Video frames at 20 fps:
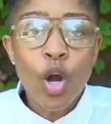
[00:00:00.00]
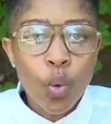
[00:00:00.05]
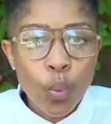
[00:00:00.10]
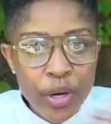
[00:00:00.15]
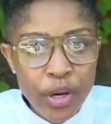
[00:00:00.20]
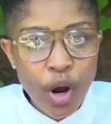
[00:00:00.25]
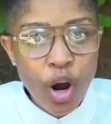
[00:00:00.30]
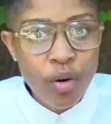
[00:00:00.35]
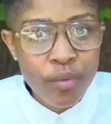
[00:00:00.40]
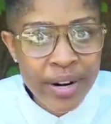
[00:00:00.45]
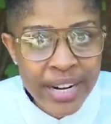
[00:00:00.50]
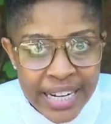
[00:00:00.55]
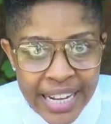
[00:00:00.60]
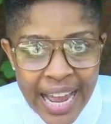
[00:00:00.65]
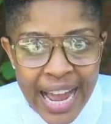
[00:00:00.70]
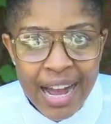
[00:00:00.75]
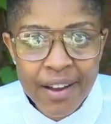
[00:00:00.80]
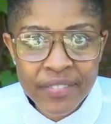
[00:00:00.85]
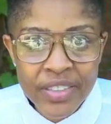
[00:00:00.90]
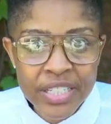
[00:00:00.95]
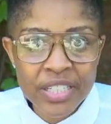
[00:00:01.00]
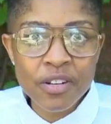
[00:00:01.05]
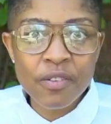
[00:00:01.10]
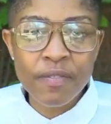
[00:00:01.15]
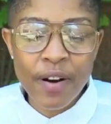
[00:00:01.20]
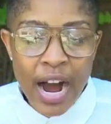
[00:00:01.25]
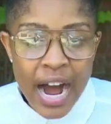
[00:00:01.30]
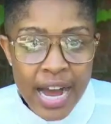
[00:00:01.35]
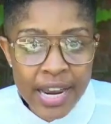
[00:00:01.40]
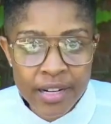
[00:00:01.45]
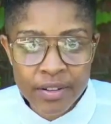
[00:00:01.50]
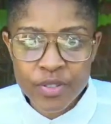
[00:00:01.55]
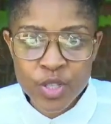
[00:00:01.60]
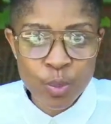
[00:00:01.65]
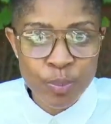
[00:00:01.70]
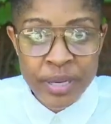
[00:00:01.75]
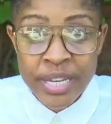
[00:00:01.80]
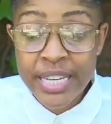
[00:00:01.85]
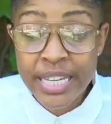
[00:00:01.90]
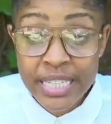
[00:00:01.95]
We already have the divide of
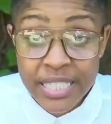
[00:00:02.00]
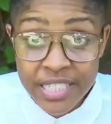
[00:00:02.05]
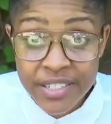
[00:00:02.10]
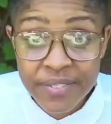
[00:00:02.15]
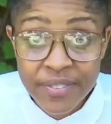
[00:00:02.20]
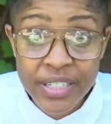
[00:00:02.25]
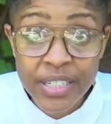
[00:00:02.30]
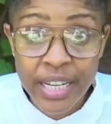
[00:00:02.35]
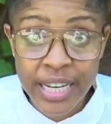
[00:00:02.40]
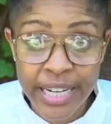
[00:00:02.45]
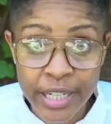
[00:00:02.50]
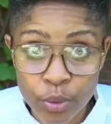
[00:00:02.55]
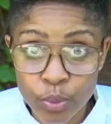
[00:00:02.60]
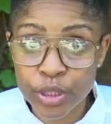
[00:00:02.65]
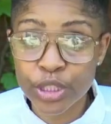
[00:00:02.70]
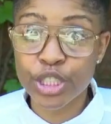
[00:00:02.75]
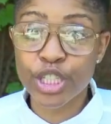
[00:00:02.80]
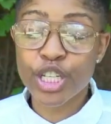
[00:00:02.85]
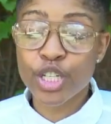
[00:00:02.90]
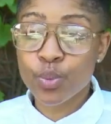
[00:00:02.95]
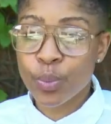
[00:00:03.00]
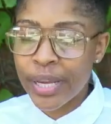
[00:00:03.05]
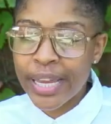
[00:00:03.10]
speaking different languages.